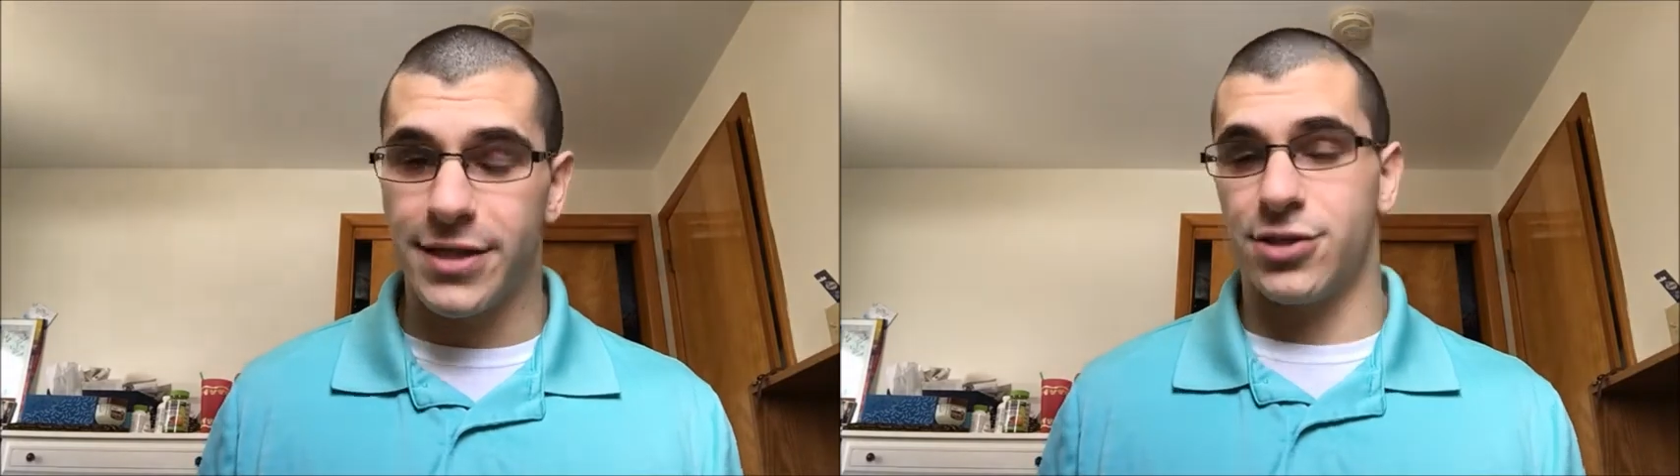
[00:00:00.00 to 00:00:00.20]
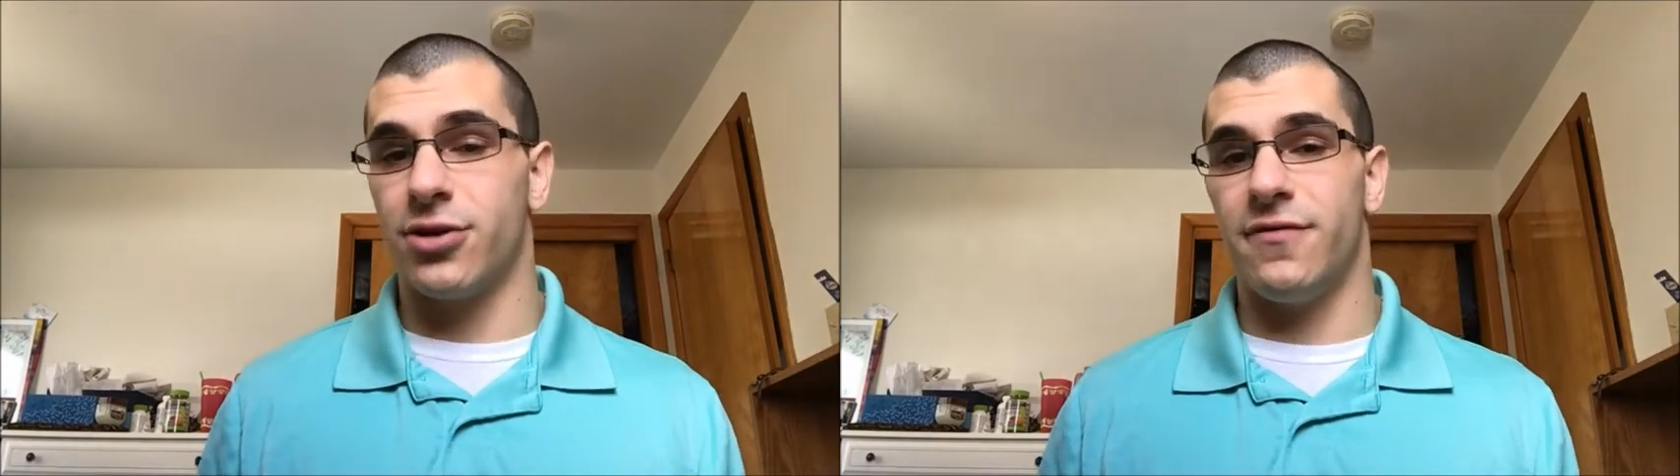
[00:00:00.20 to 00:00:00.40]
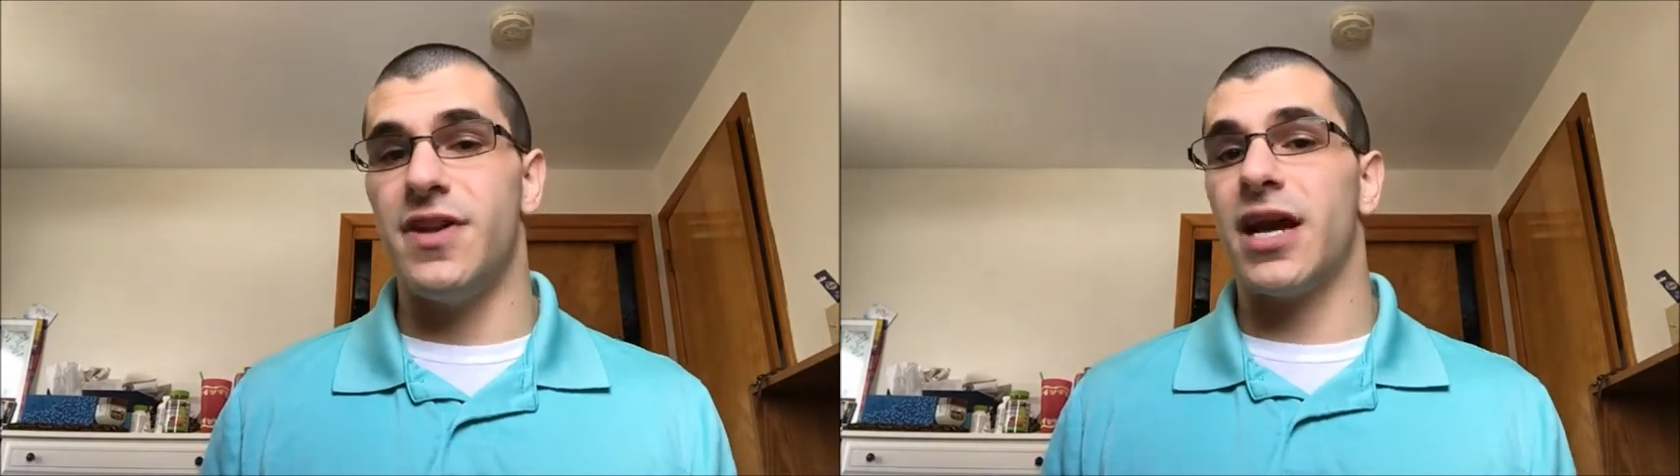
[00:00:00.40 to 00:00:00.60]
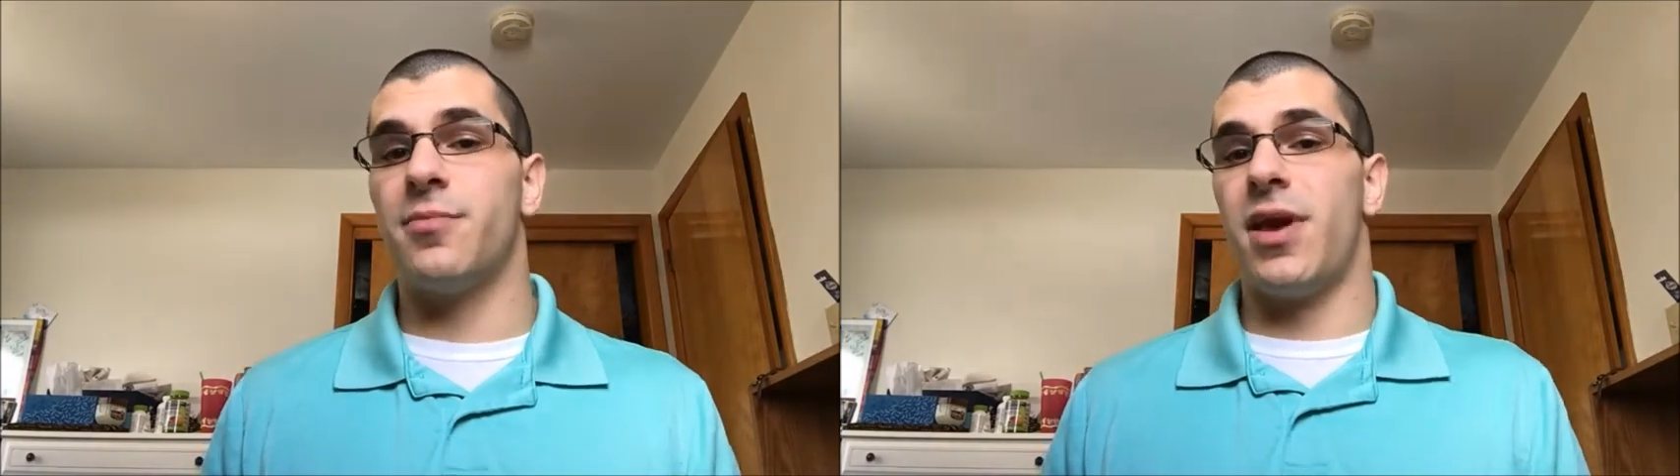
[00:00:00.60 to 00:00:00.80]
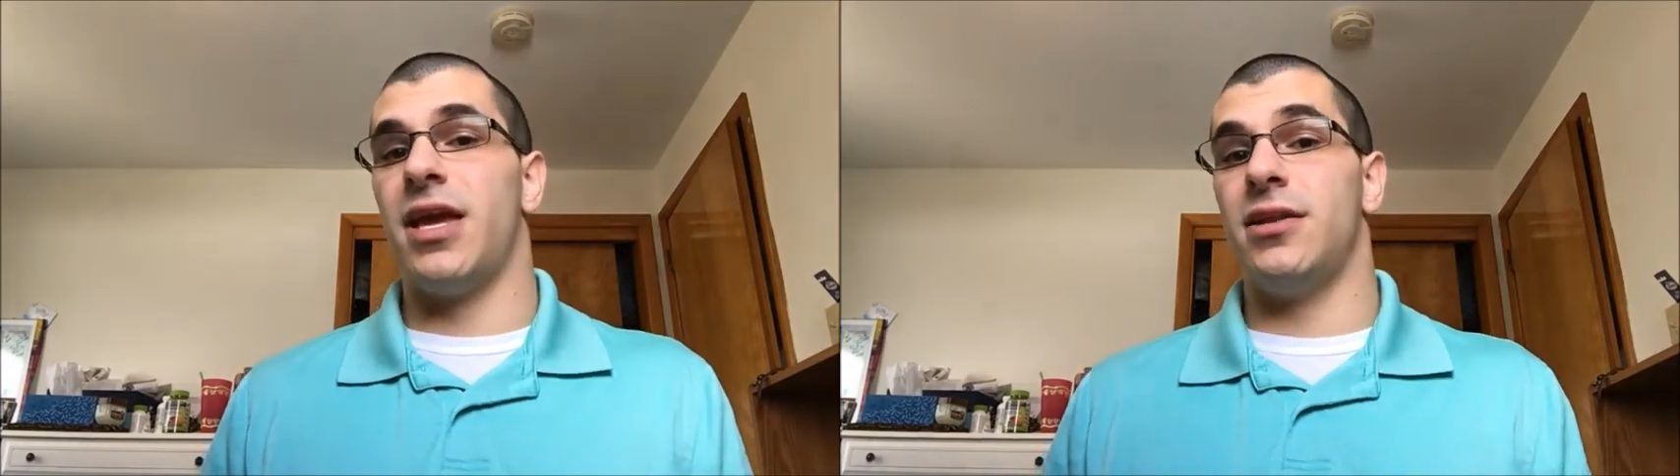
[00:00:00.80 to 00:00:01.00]
history of
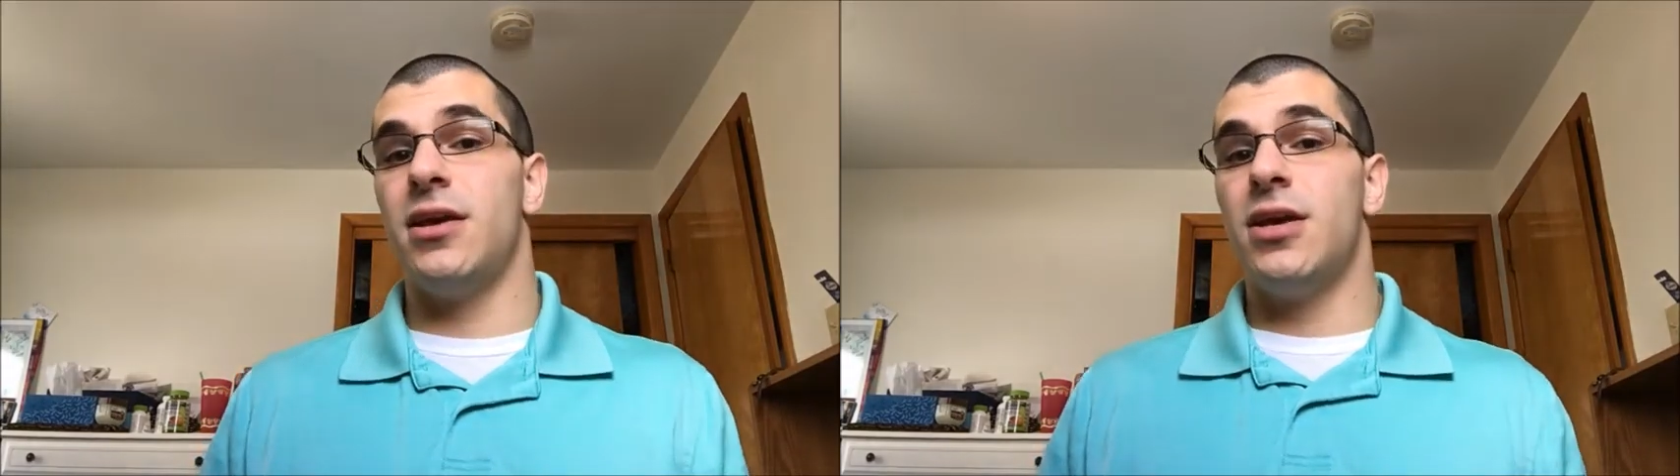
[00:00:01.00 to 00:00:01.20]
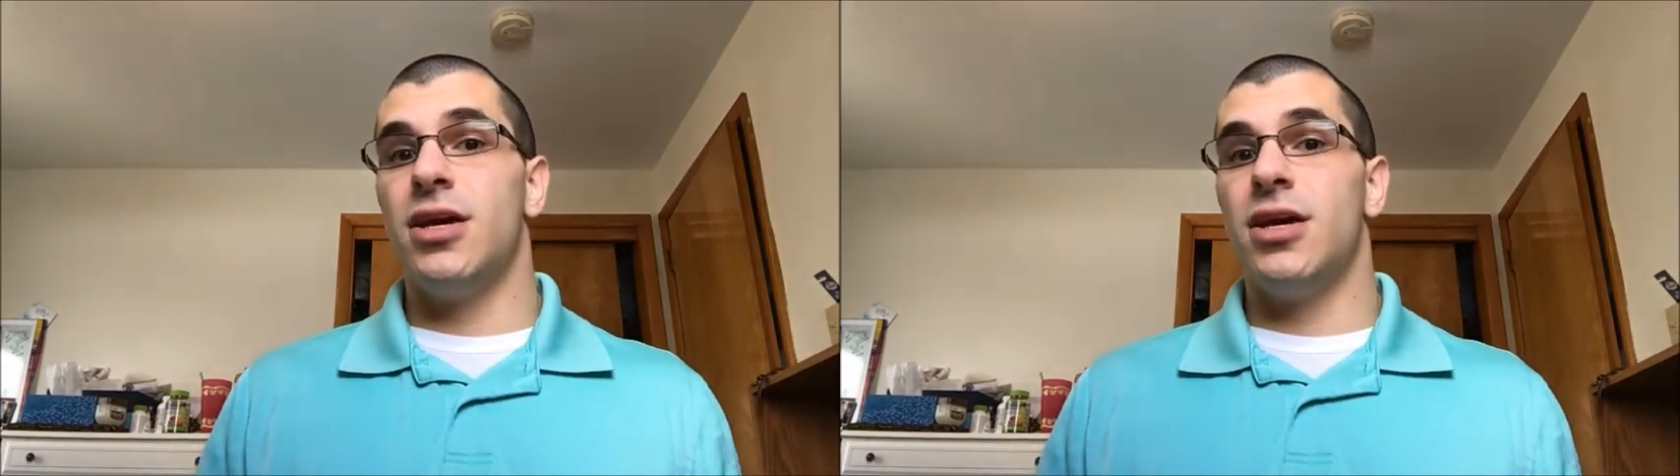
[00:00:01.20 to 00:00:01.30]
neck pain.